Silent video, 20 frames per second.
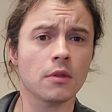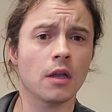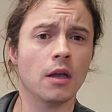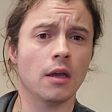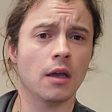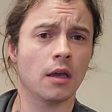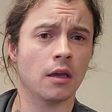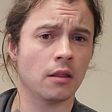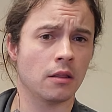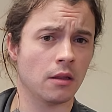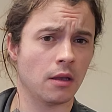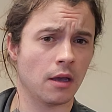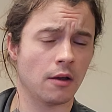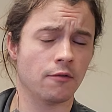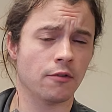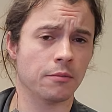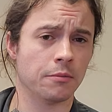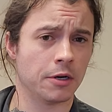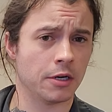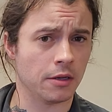And
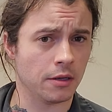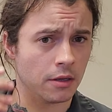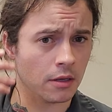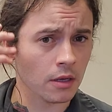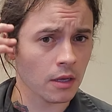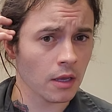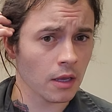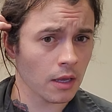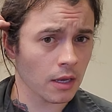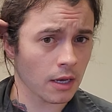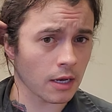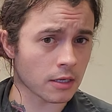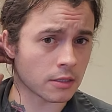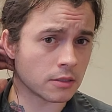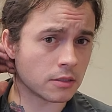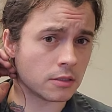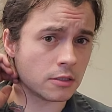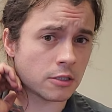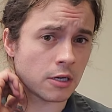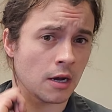everybody
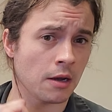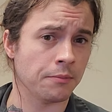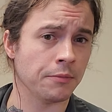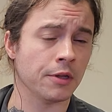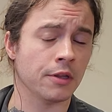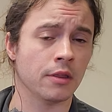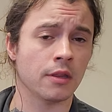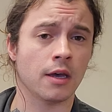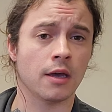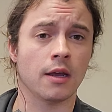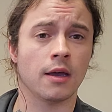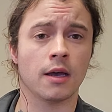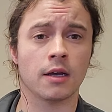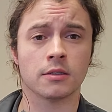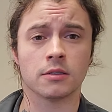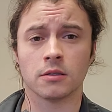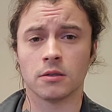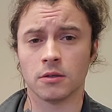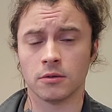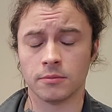has chimed in that
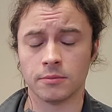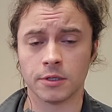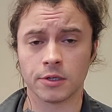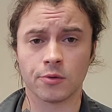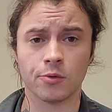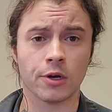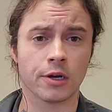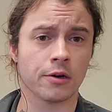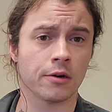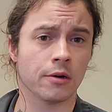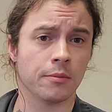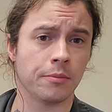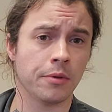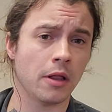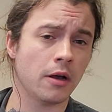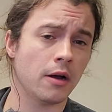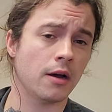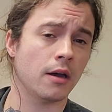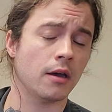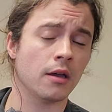has a little bit quicker
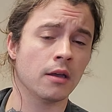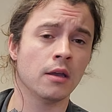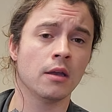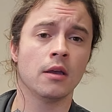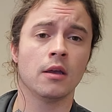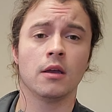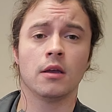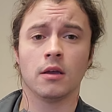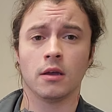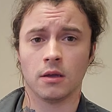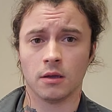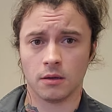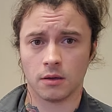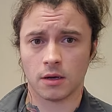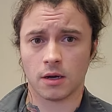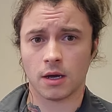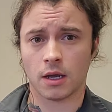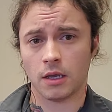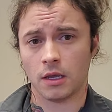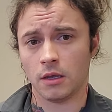apply,
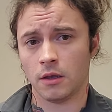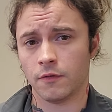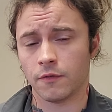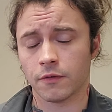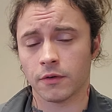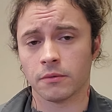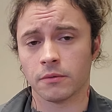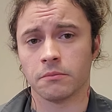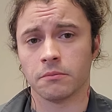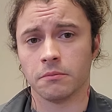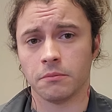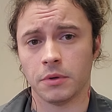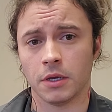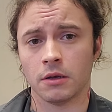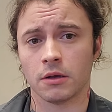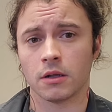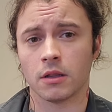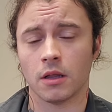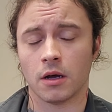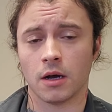i.e. from
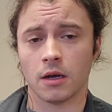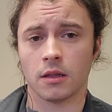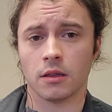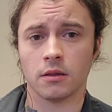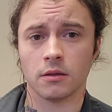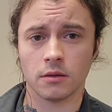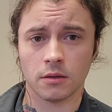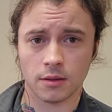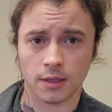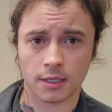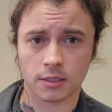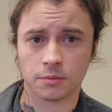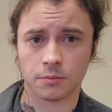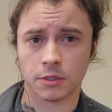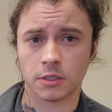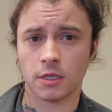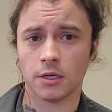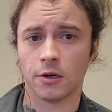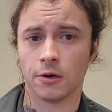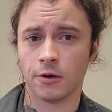being a lot less
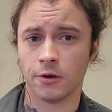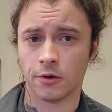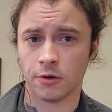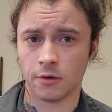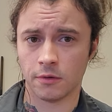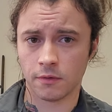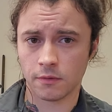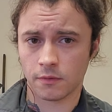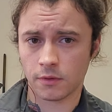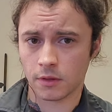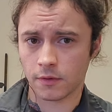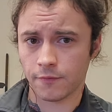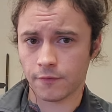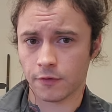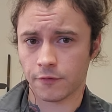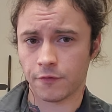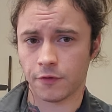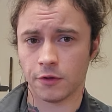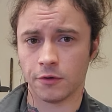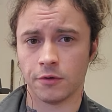material for
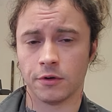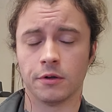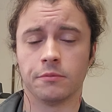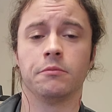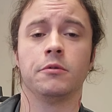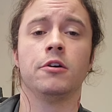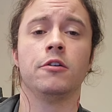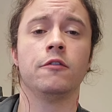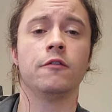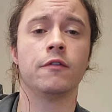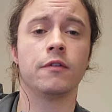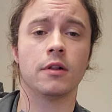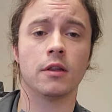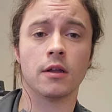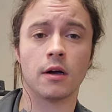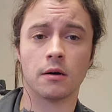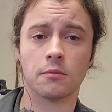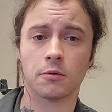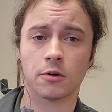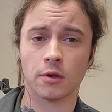fluid to move, a
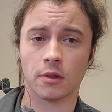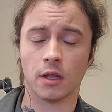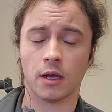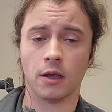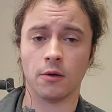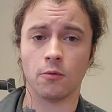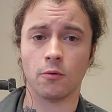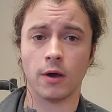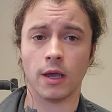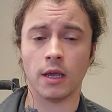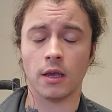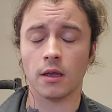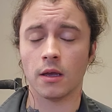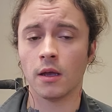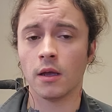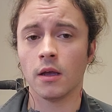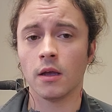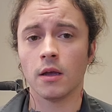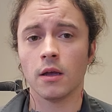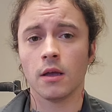lot more lightweight,
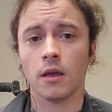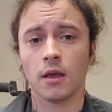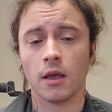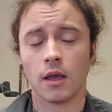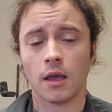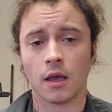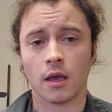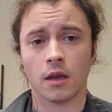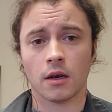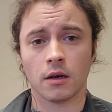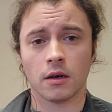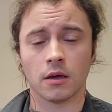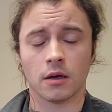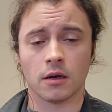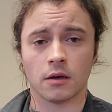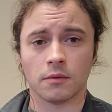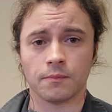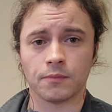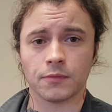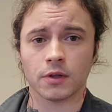and
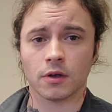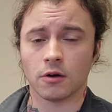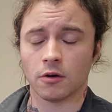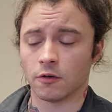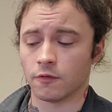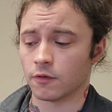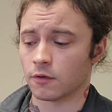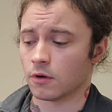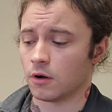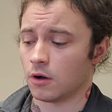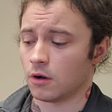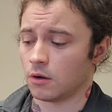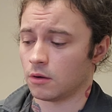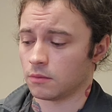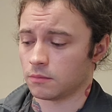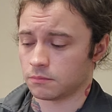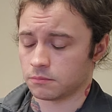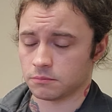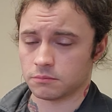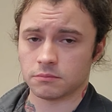
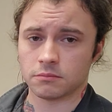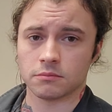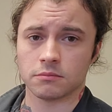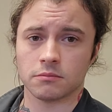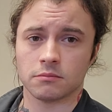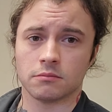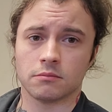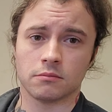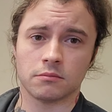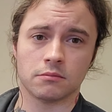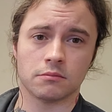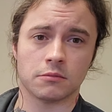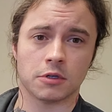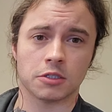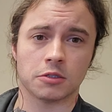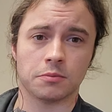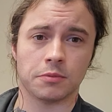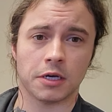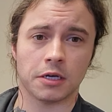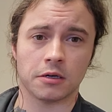overall,
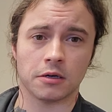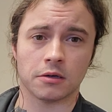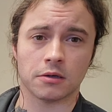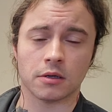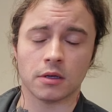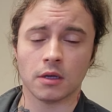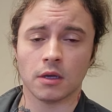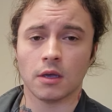much better.